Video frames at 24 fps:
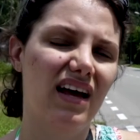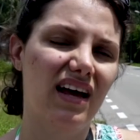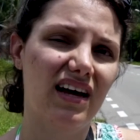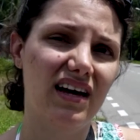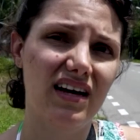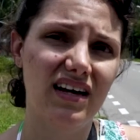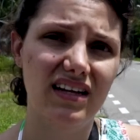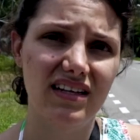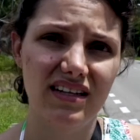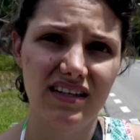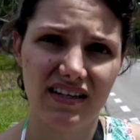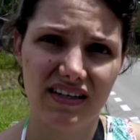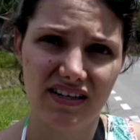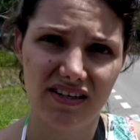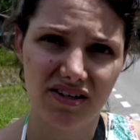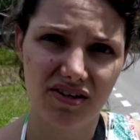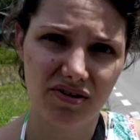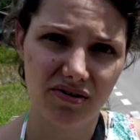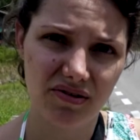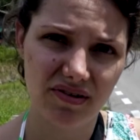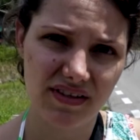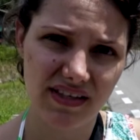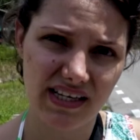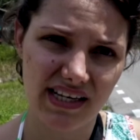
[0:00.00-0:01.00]
and
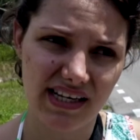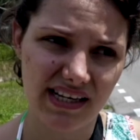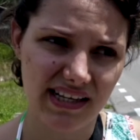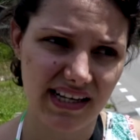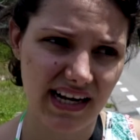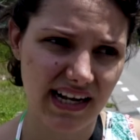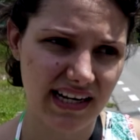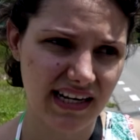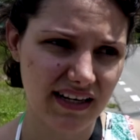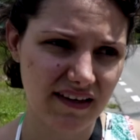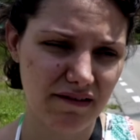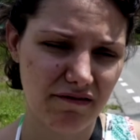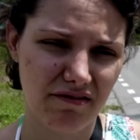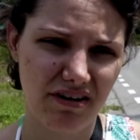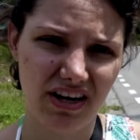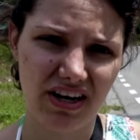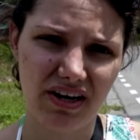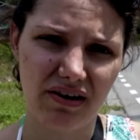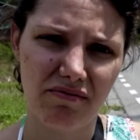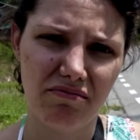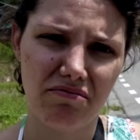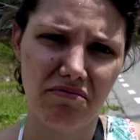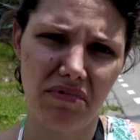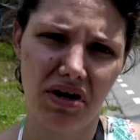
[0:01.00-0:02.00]
you see that it's
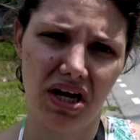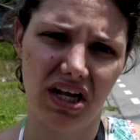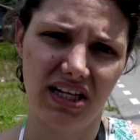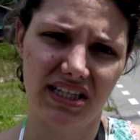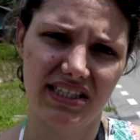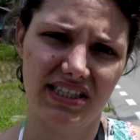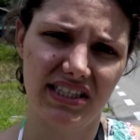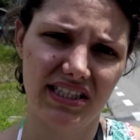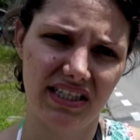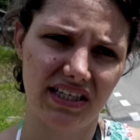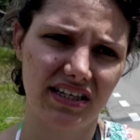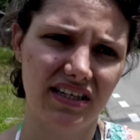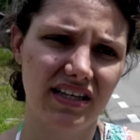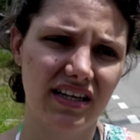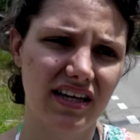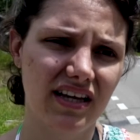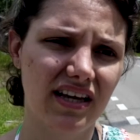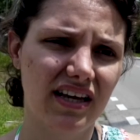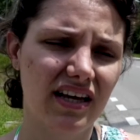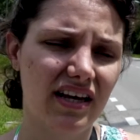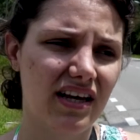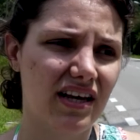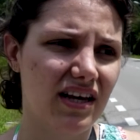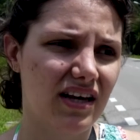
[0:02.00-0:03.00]
very melted,
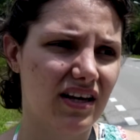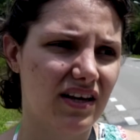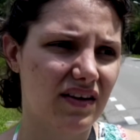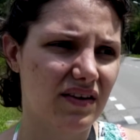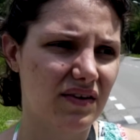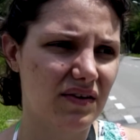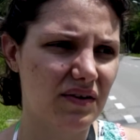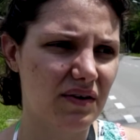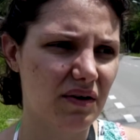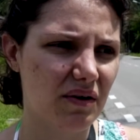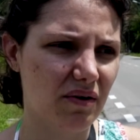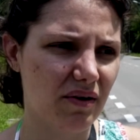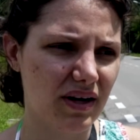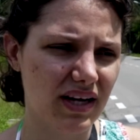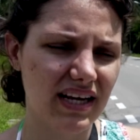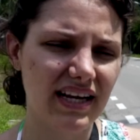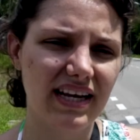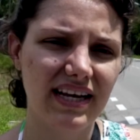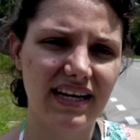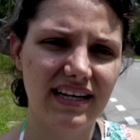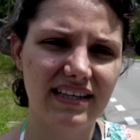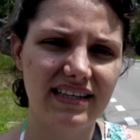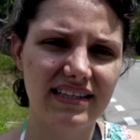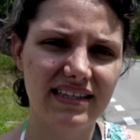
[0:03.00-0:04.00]
so
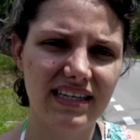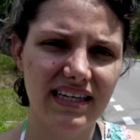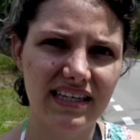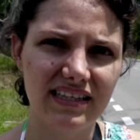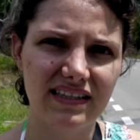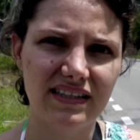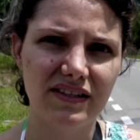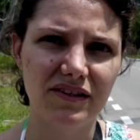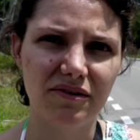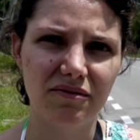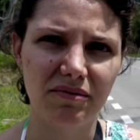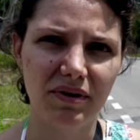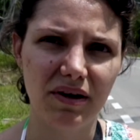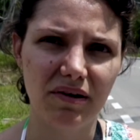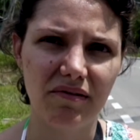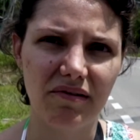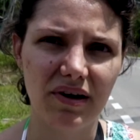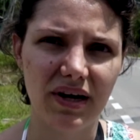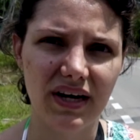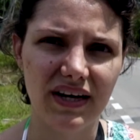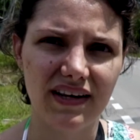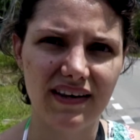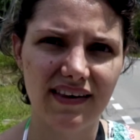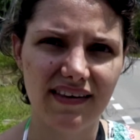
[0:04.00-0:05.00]
it needs to be
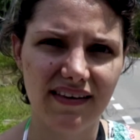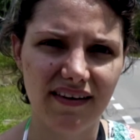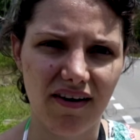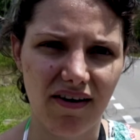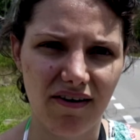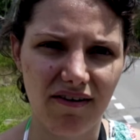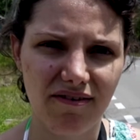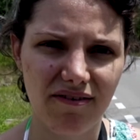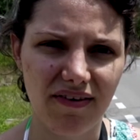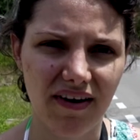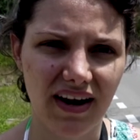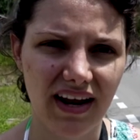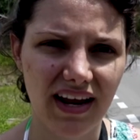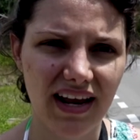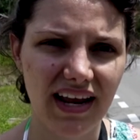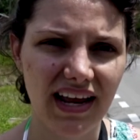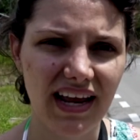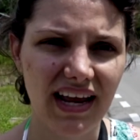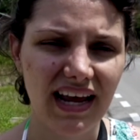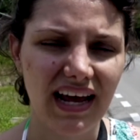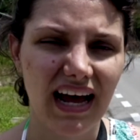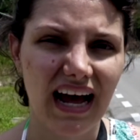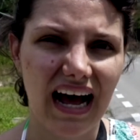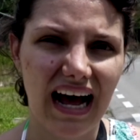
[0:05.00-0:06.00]
very soft.
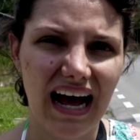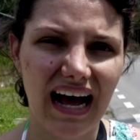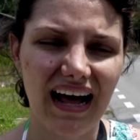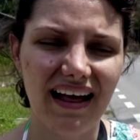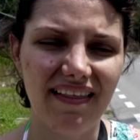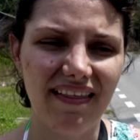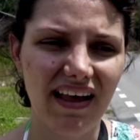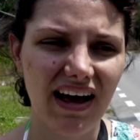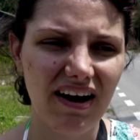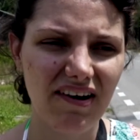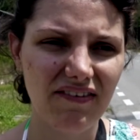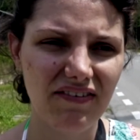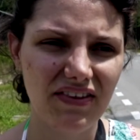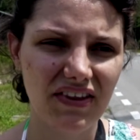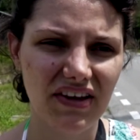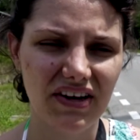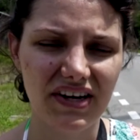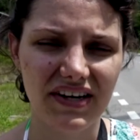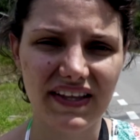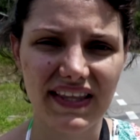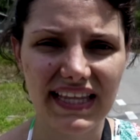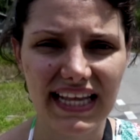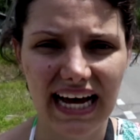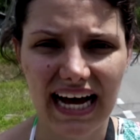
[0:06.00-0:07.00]
And
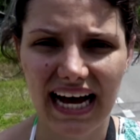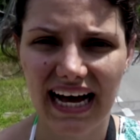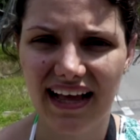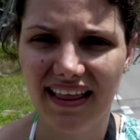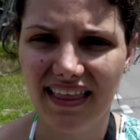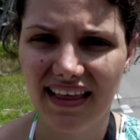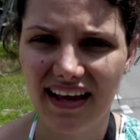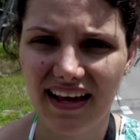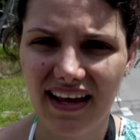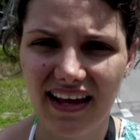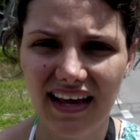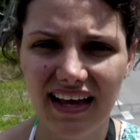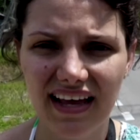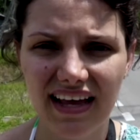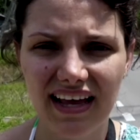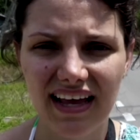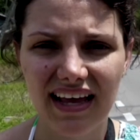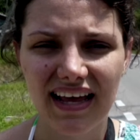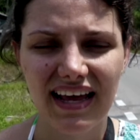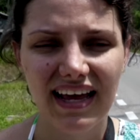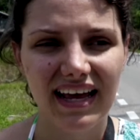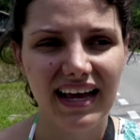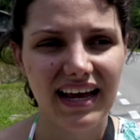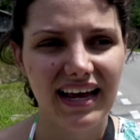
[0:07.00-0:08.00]
after that,
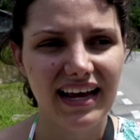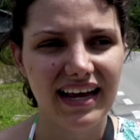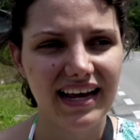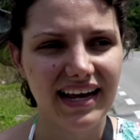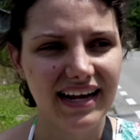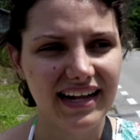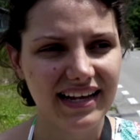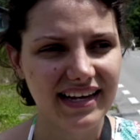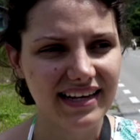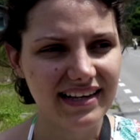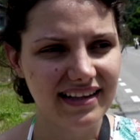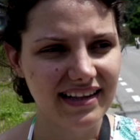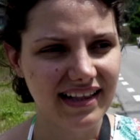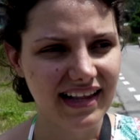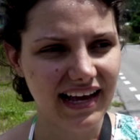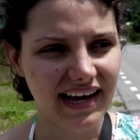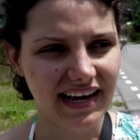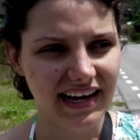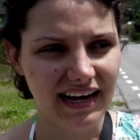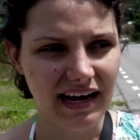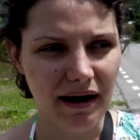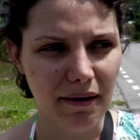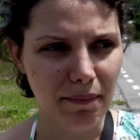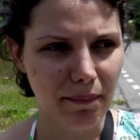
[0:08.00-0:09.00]
it is
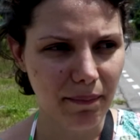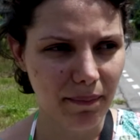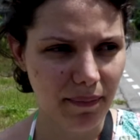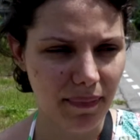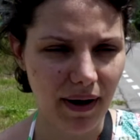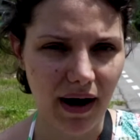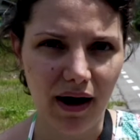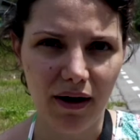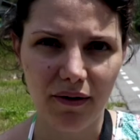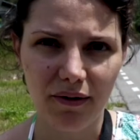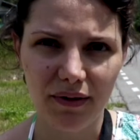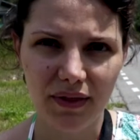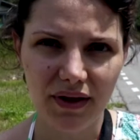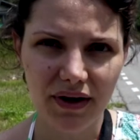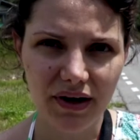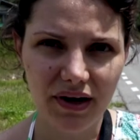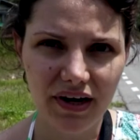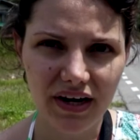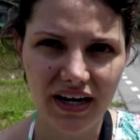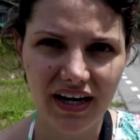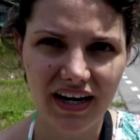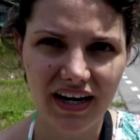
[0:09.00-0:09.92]
like a powder,